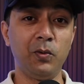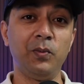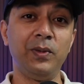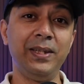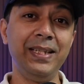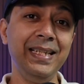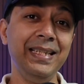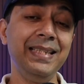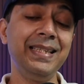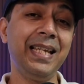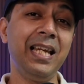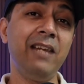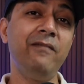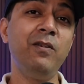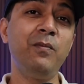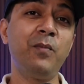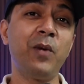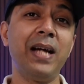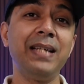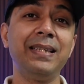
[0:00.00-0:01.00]
these
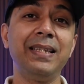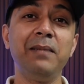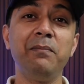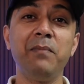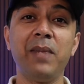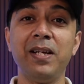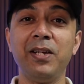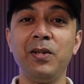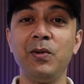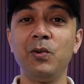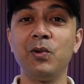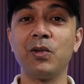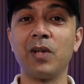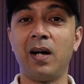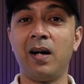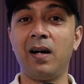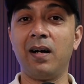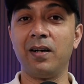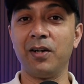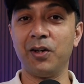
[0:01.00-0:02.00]
eleven pricing menus
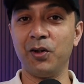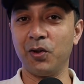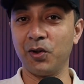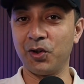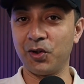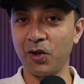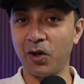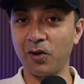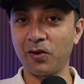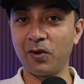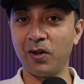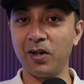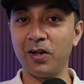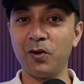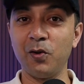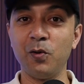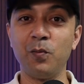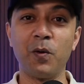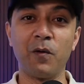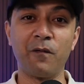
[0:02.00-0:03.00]
are your shortcut
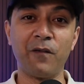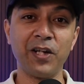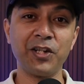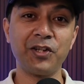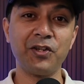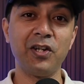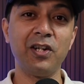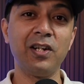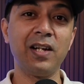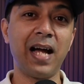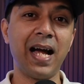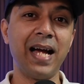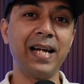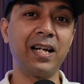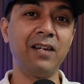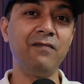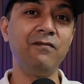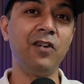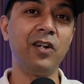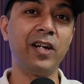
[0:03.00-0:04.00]
to professional,
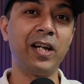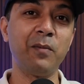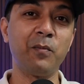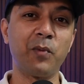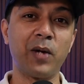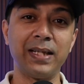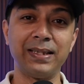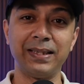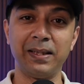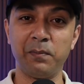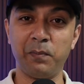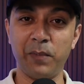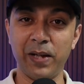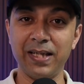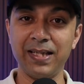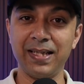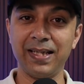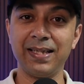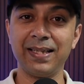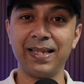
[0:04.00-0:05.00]
high-converting pricing
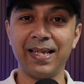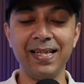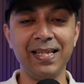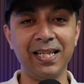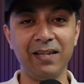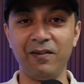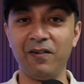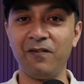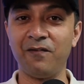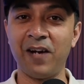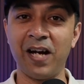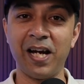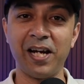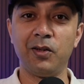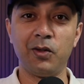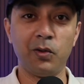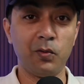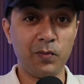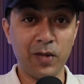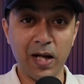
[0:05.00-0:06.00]
pages in Divi
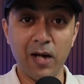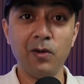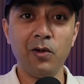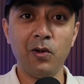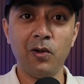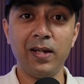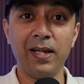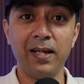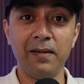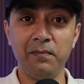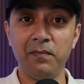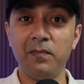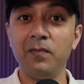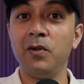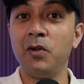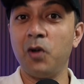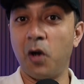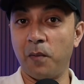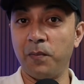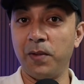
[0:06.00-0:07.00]
five. So download them,
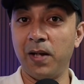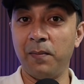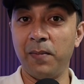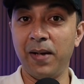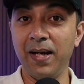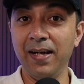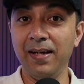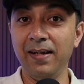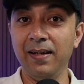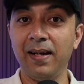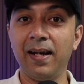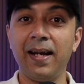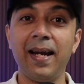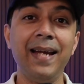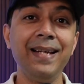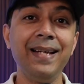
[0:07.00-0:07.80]
drop them in, and